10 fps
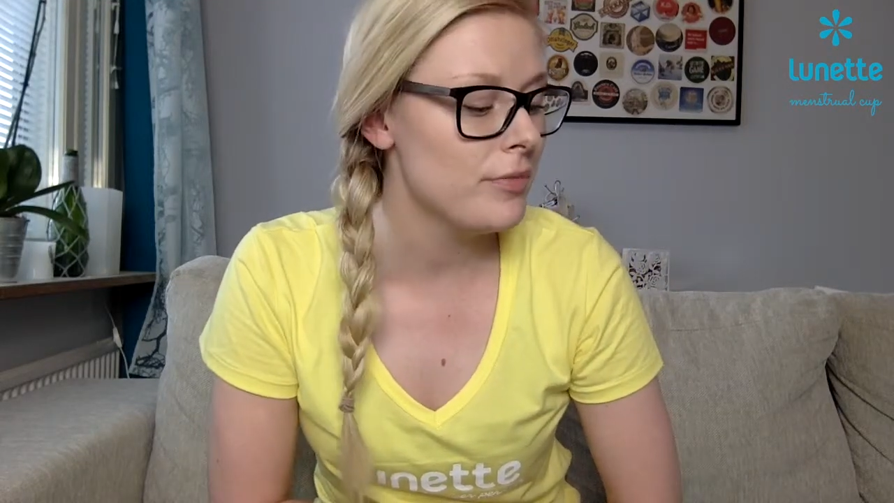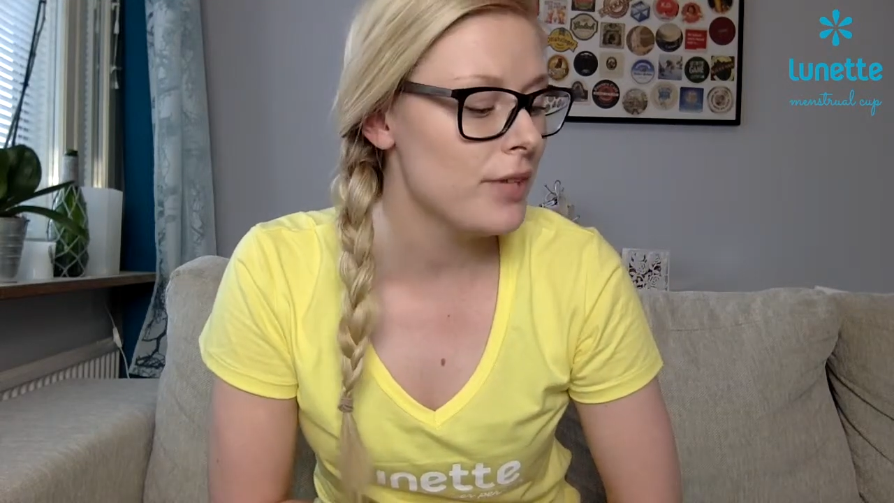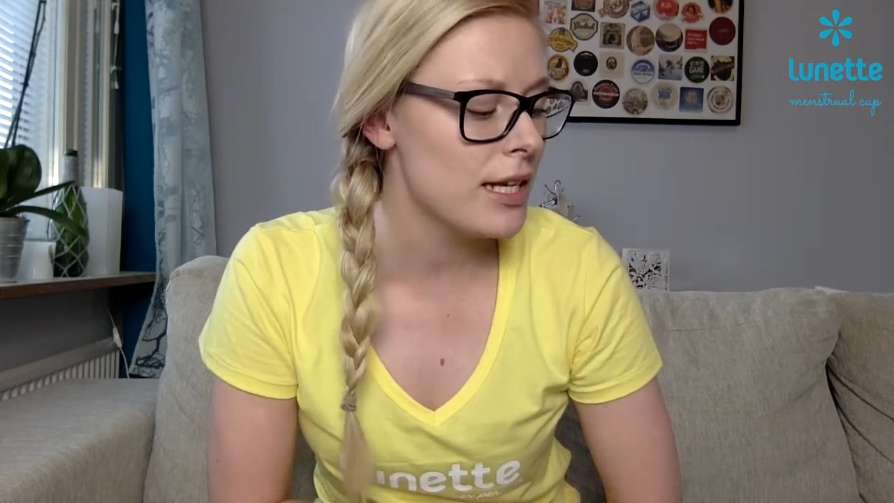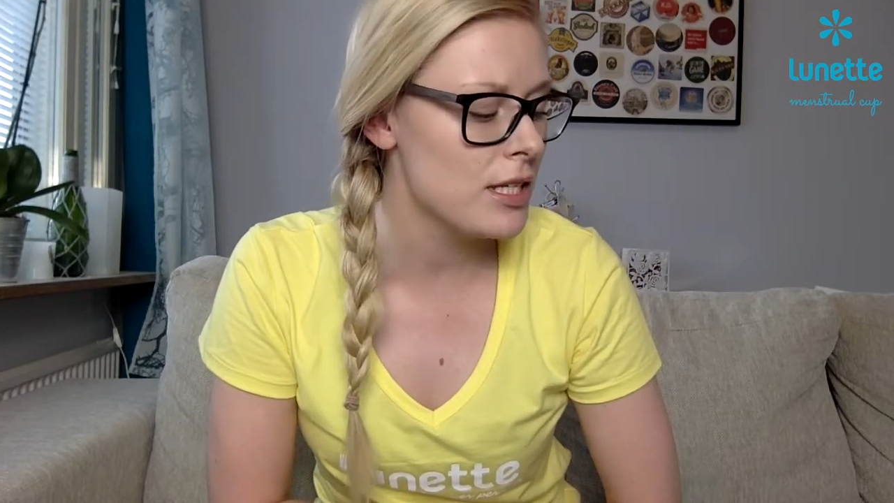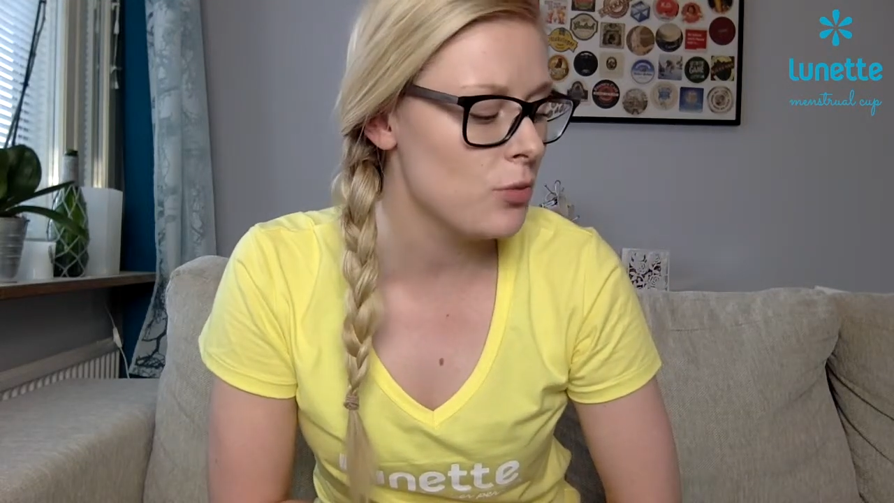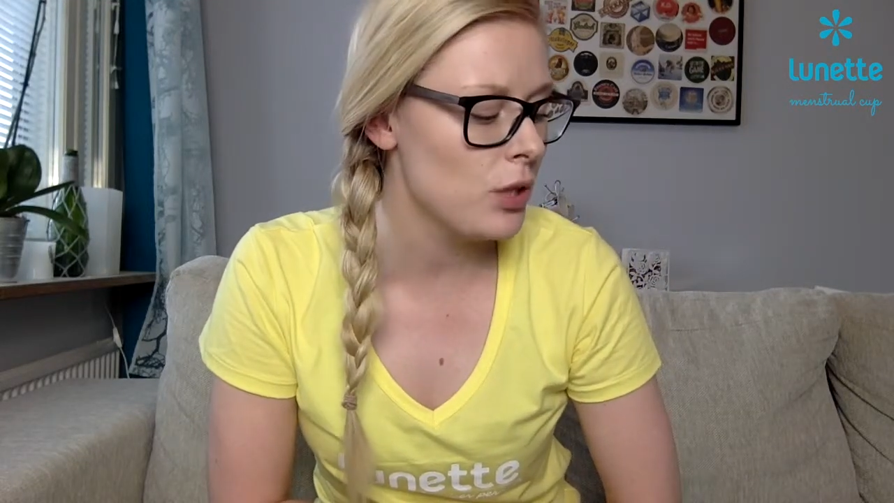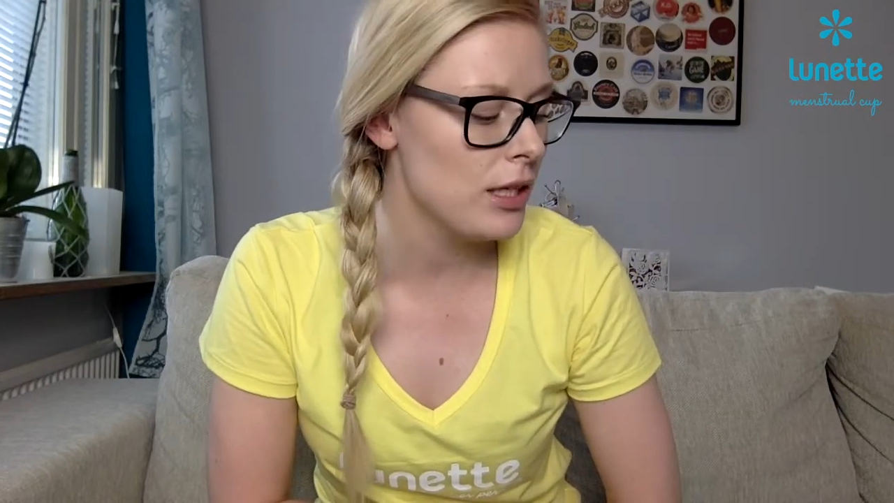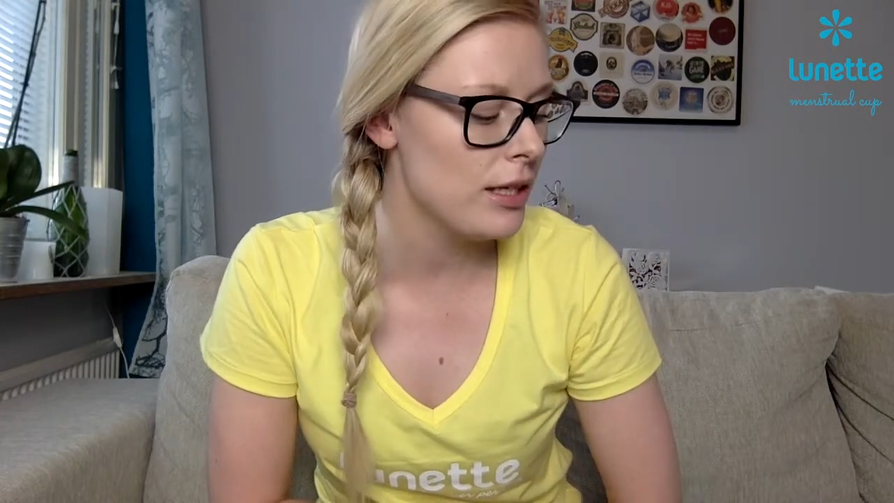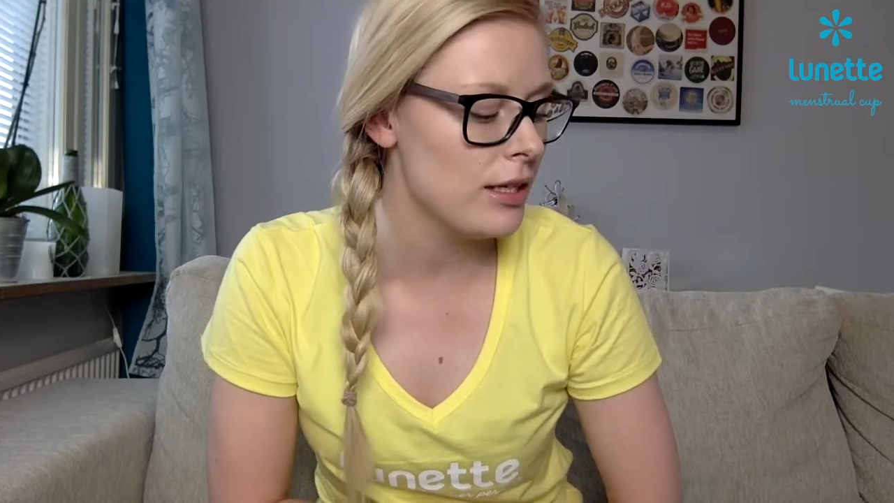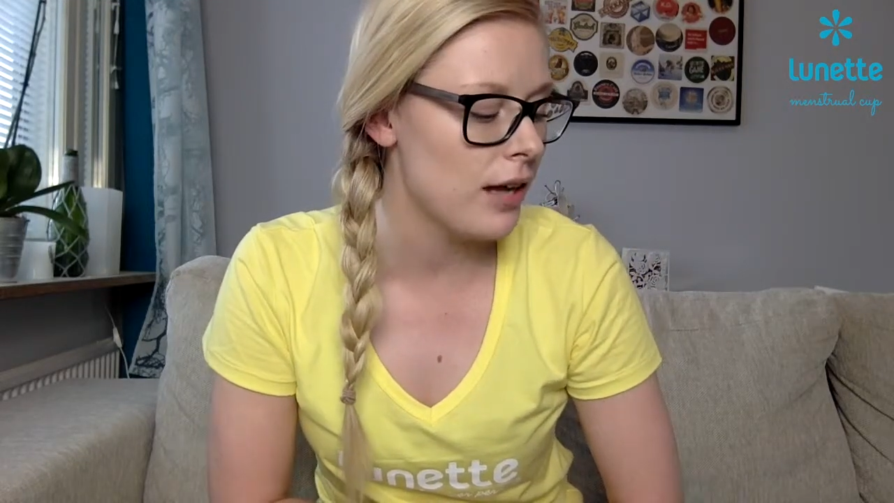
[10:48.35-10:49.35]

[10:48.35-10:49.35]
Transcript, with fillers: next week,